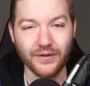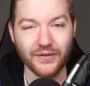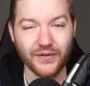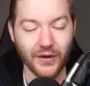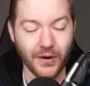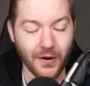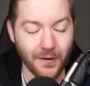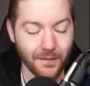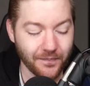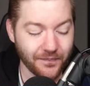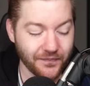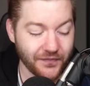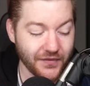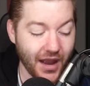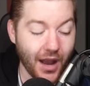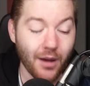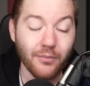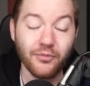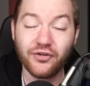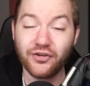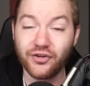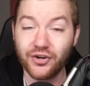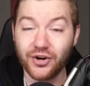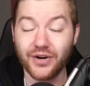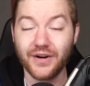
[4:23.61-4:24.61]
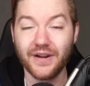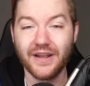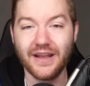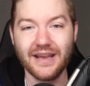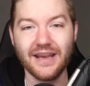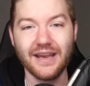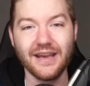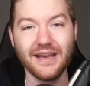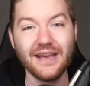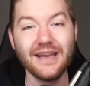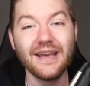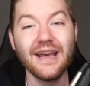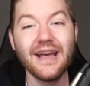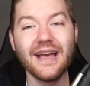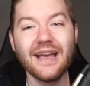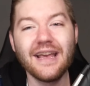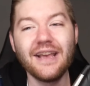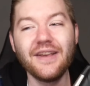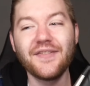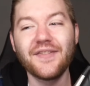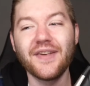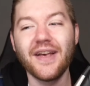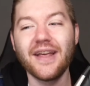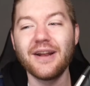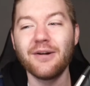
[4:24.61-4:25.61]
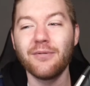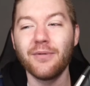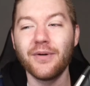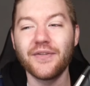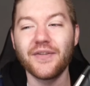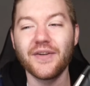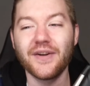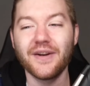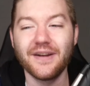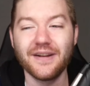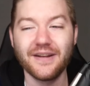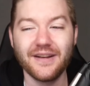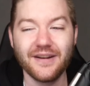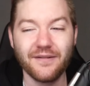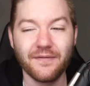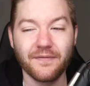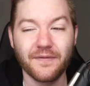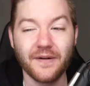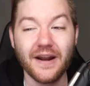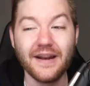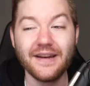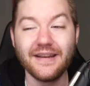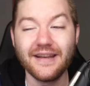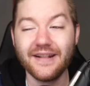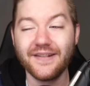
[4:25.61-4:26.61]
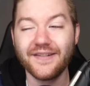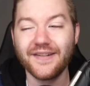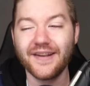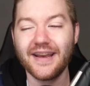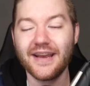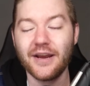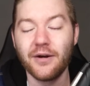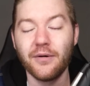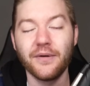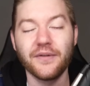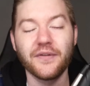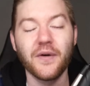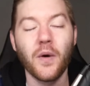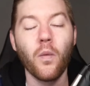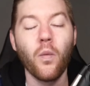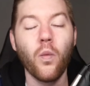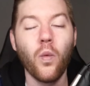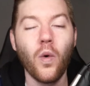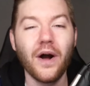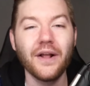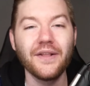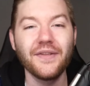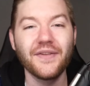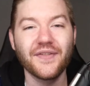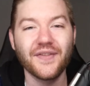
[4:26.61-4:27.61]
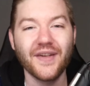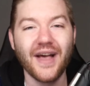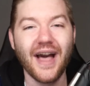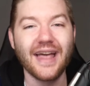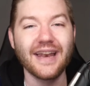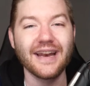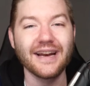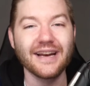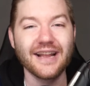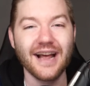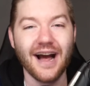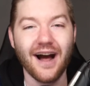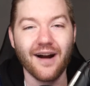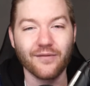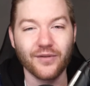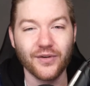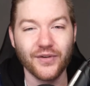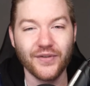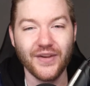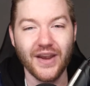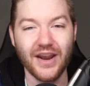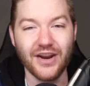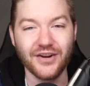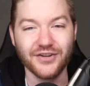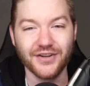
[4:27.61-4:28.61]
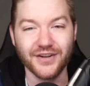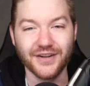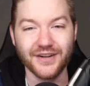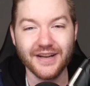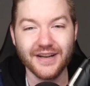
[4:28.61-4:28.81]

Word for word: So I'm sure he he said it was a Fred did say it was a one sided conversation.